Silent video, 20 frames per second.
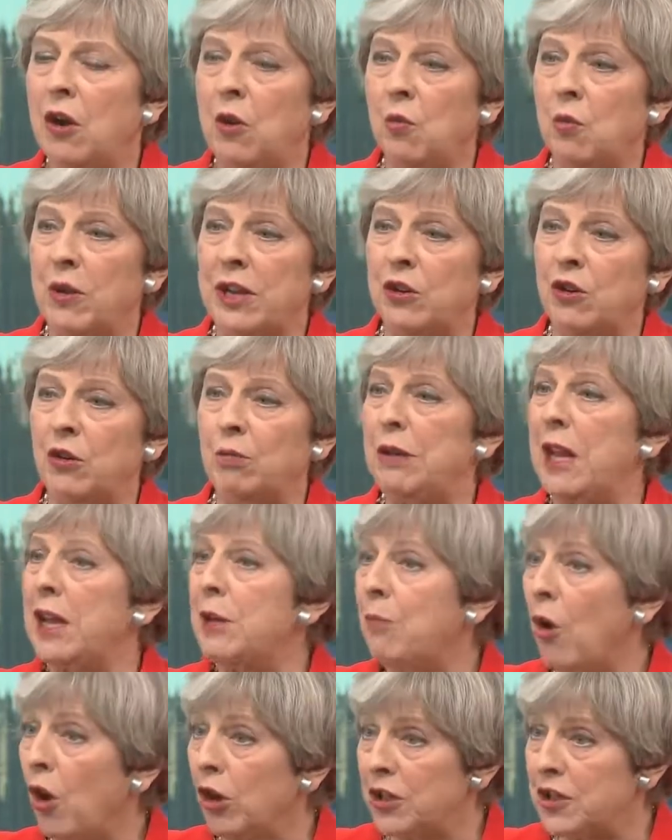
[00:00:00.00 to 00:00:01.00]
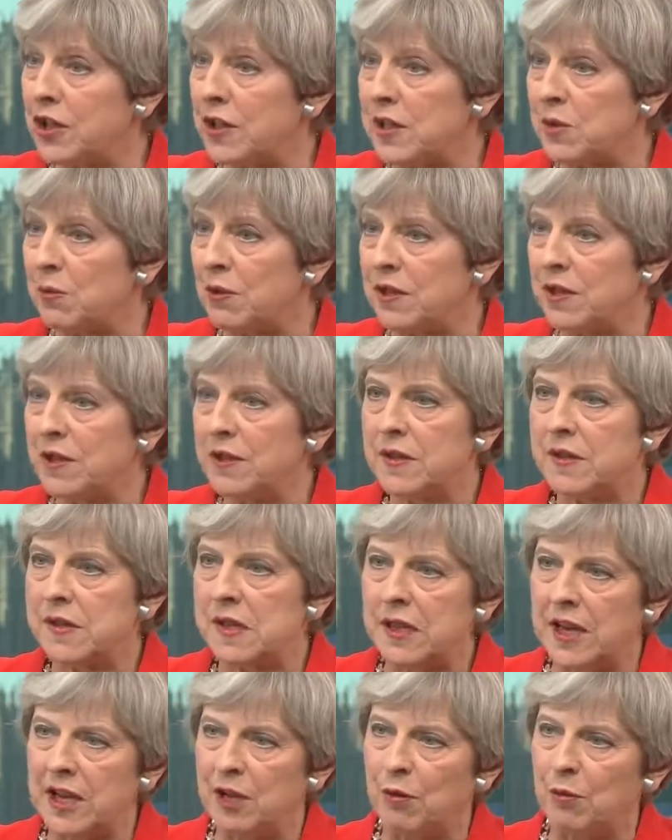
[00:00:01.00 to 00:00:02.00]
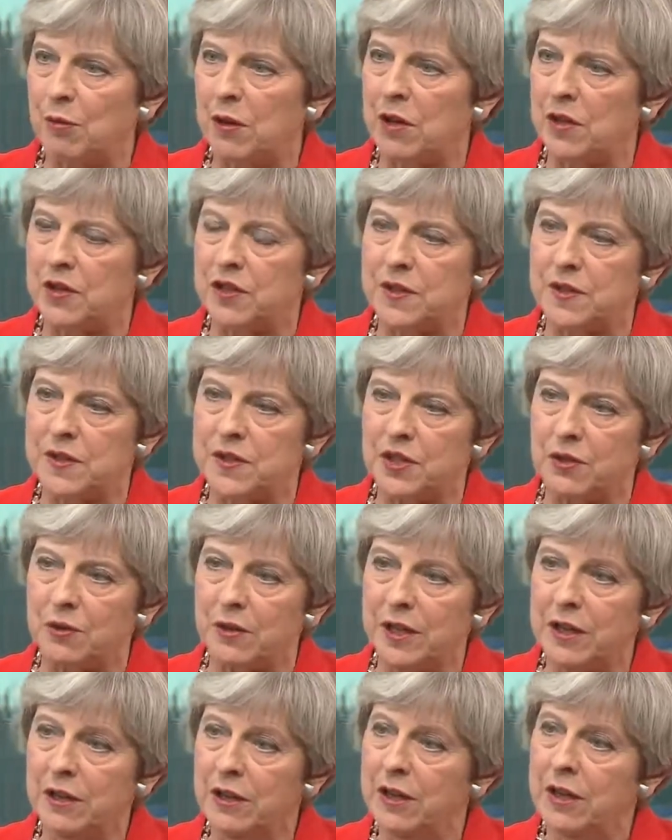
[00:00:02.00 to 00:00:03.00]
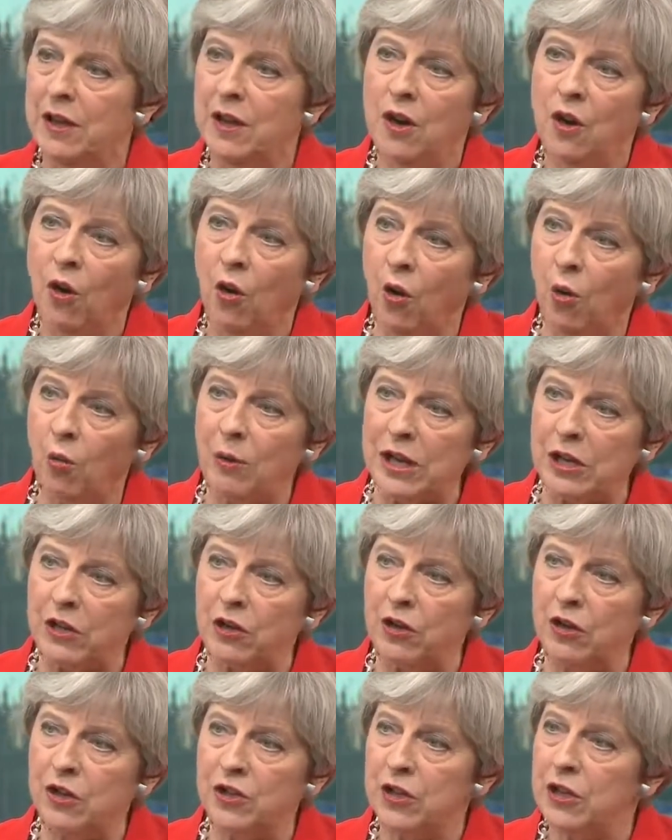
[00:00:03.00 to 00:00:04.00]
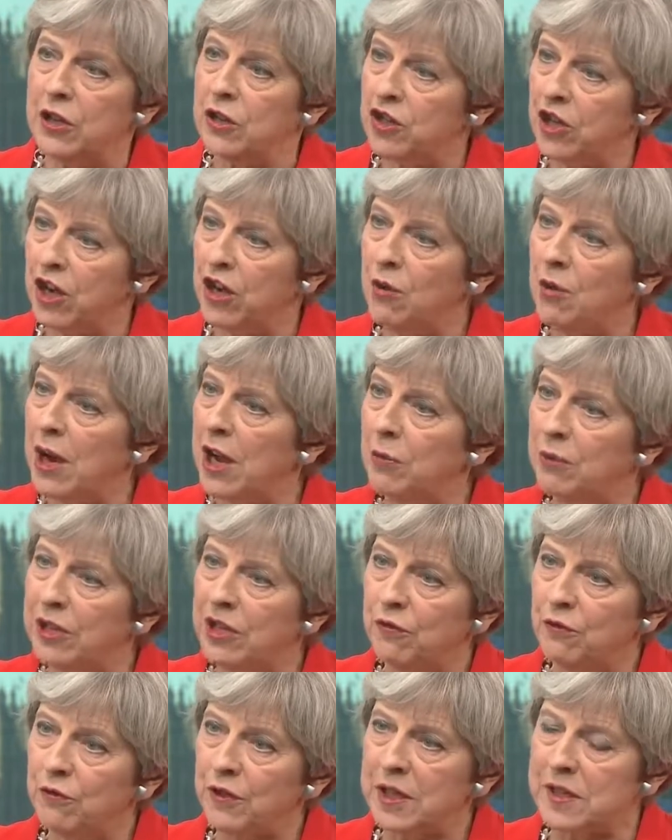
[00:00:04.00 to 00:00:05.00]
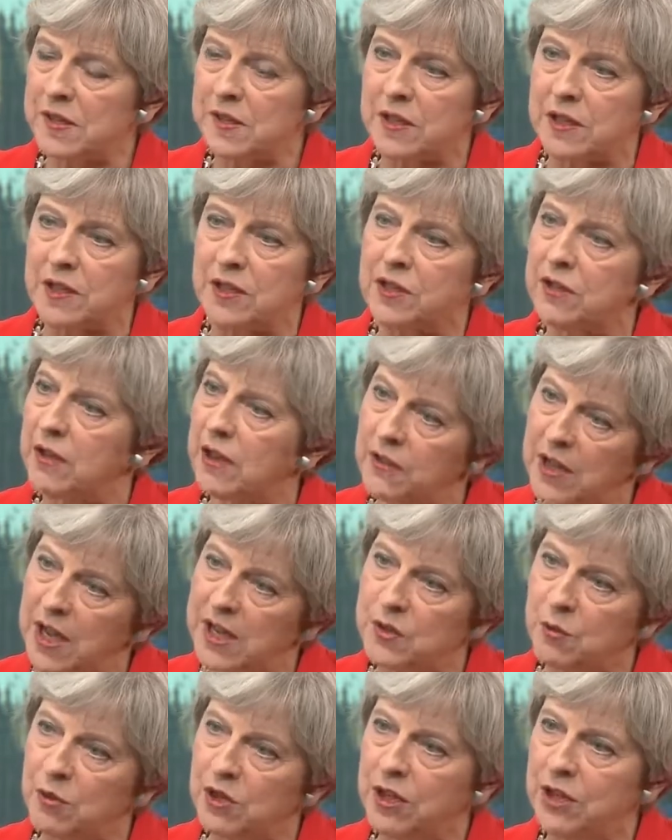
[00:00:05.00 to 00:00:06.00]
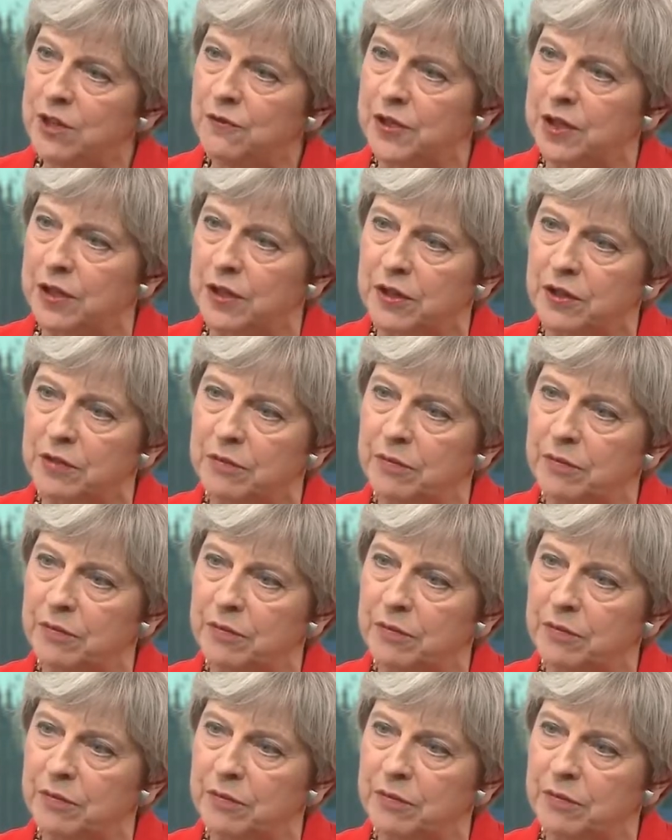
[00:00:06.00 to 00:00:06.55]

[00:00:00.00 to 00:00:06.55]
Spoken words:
We could play politics with it, as the Labour Party is doing, or we could show how we can fix it, and that's what I've done.